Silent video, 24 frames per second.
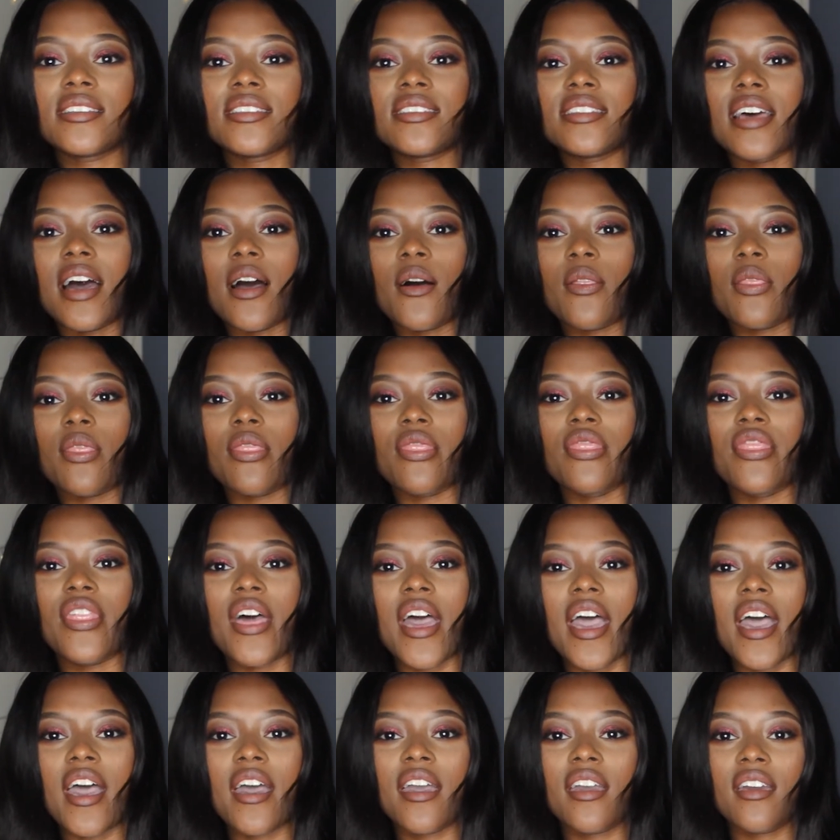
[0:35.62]
down
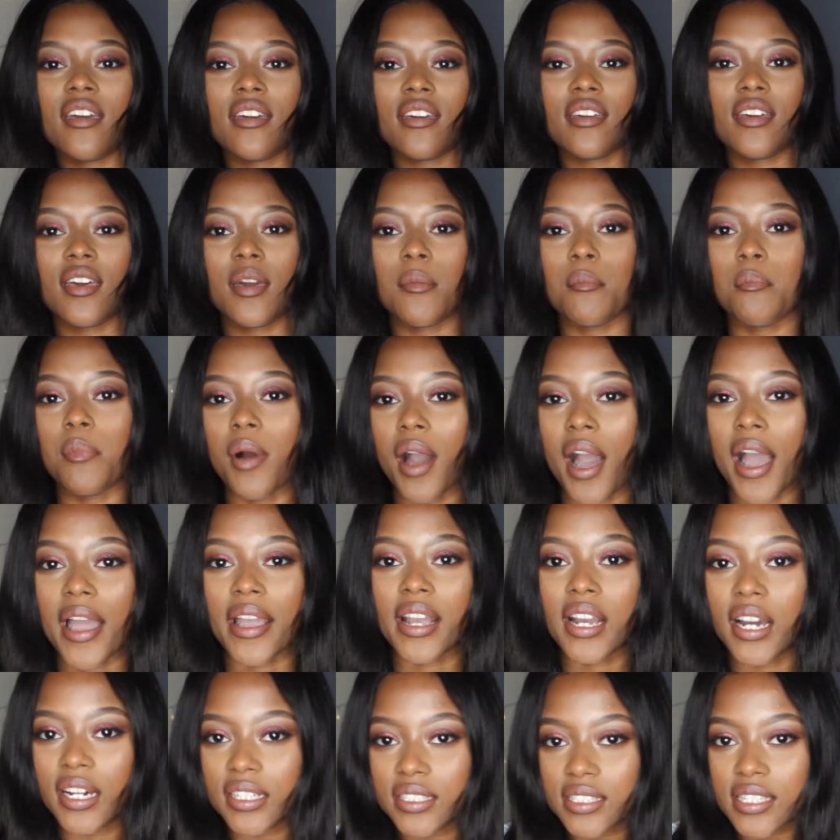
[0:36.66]
there, but I
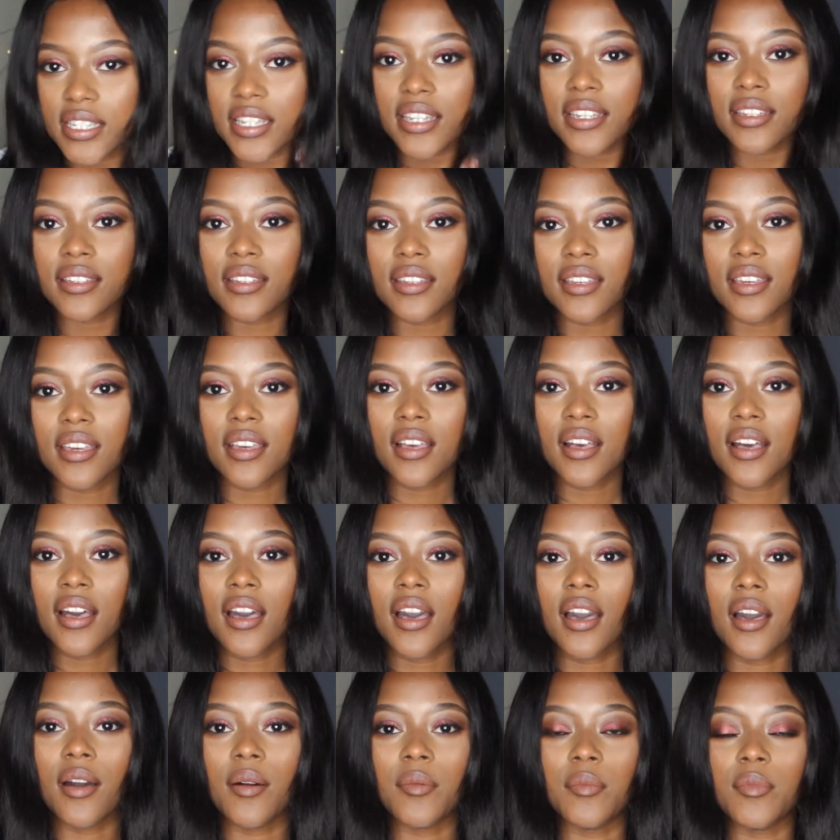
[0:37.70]
cut it
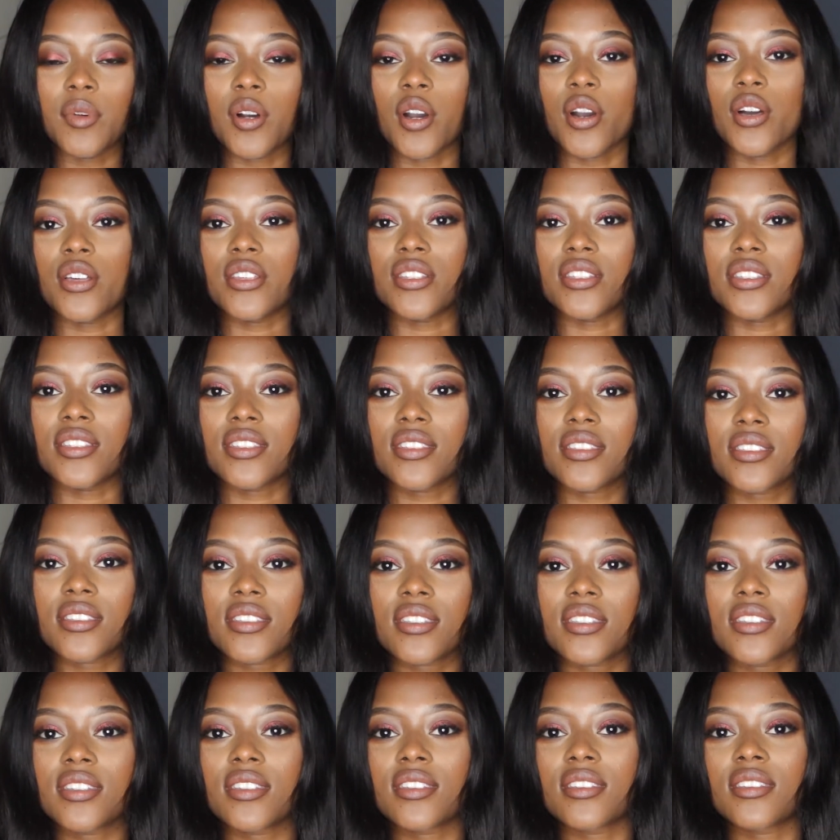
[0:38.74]
because
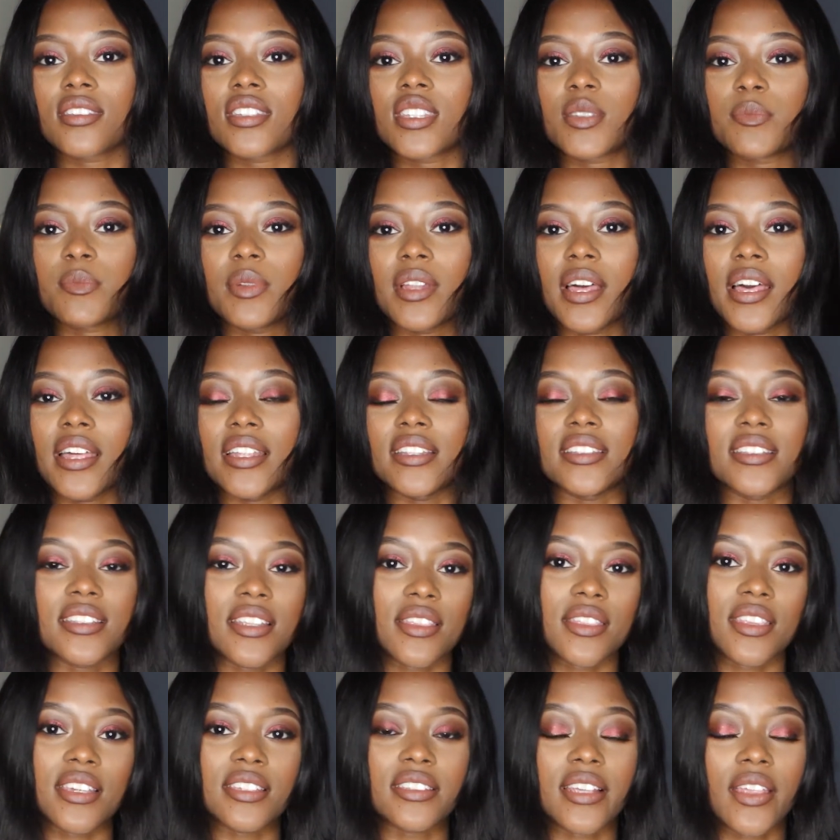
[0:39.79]
split ends
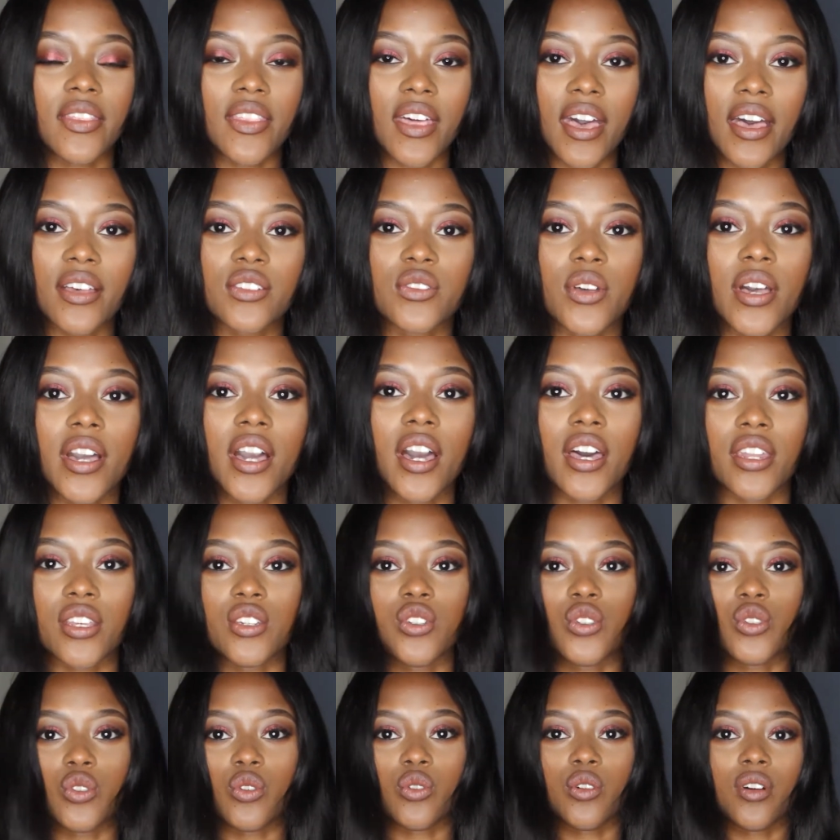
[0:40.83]
and things like that. So I cut it
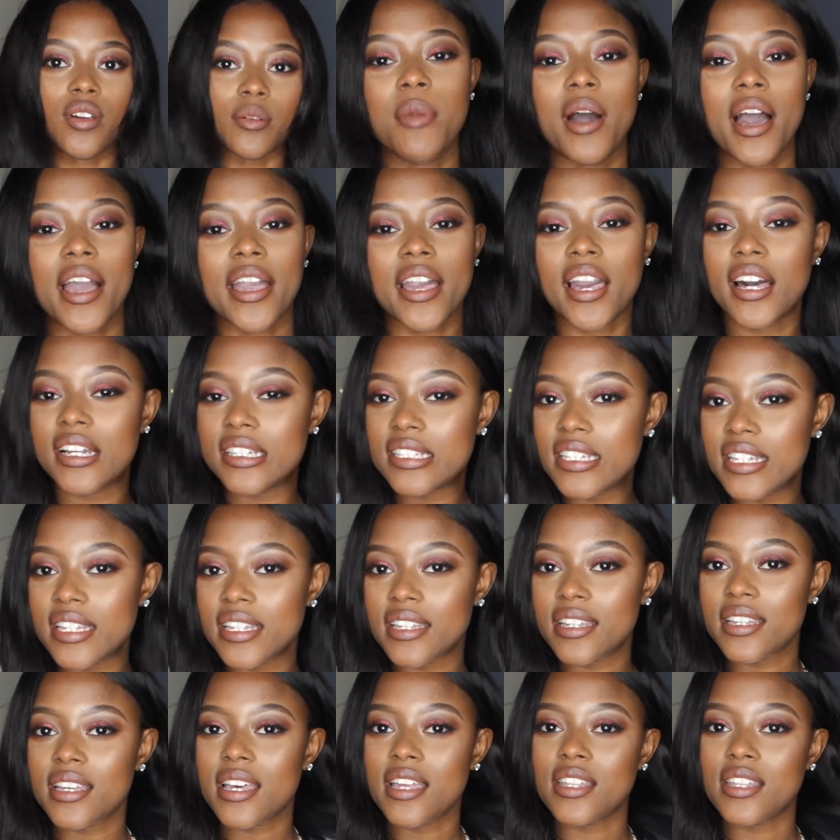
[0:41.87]
short, but I cut it.